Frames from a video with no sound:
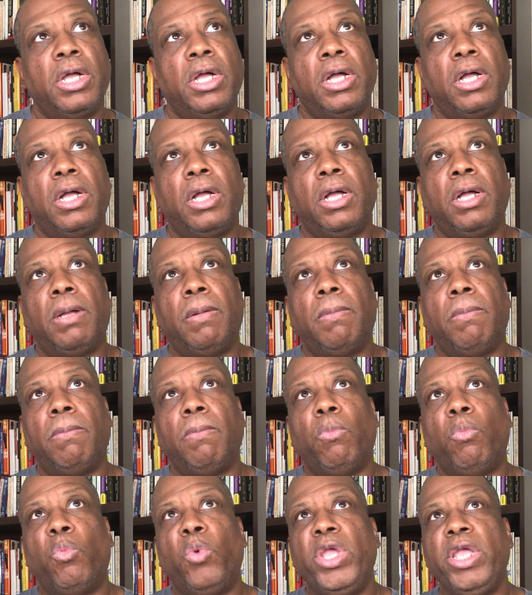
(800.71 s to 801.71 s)
Um,
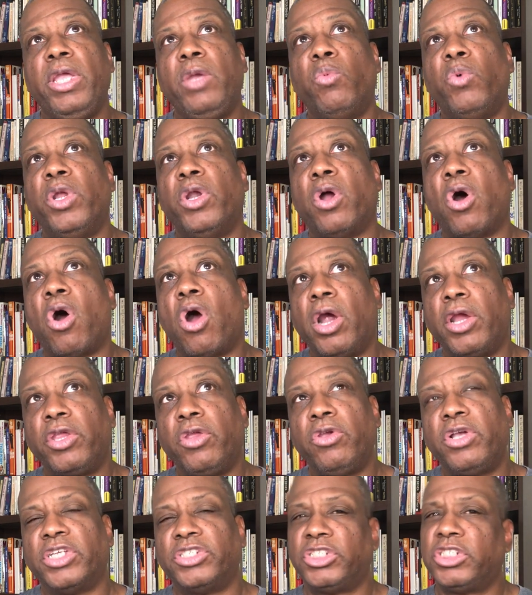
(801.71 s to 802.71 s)
we would argue
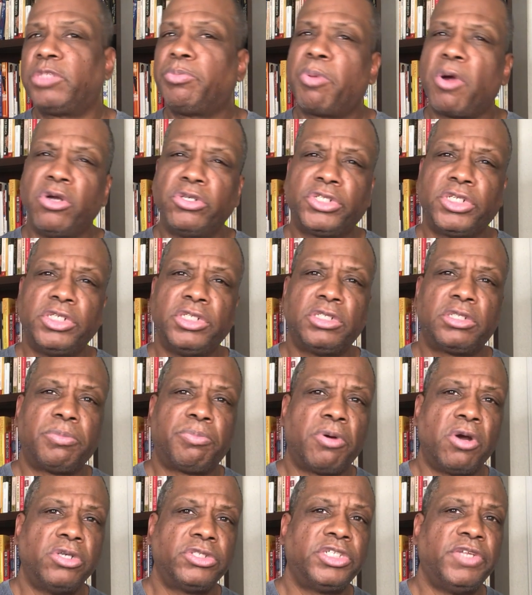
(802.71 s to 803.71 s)
because this person is a
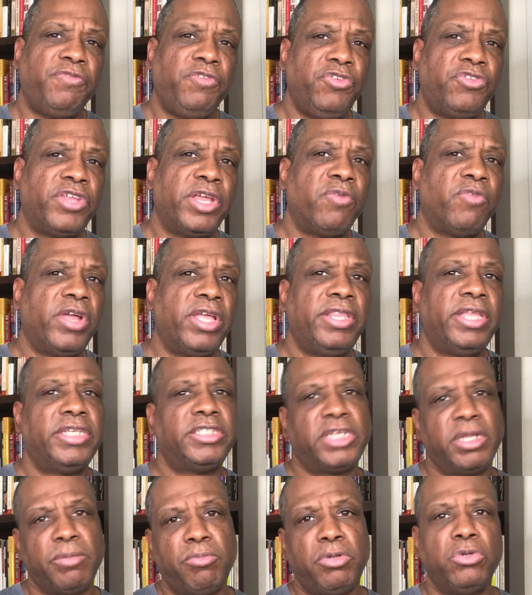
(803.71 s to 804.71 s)
person. If you say red, they
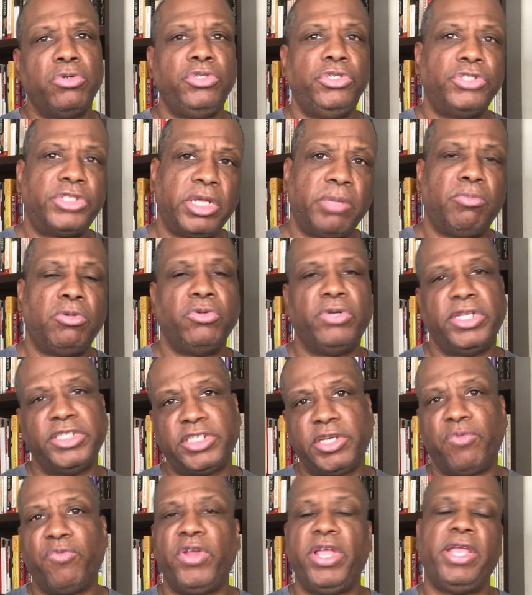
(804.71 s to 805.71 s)
say blue. You say blue, they say
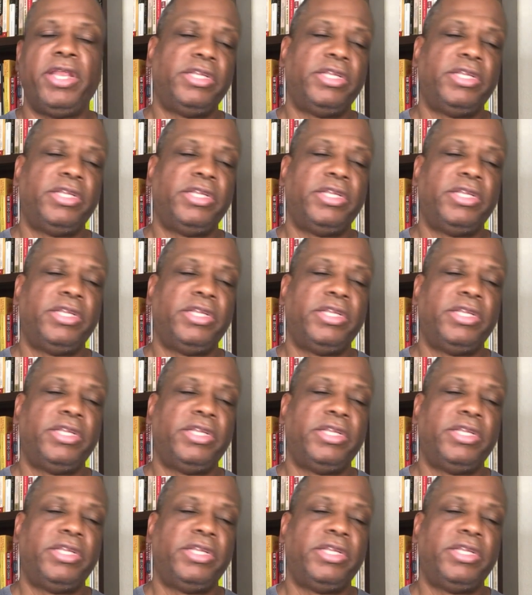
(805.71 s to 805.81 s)
red.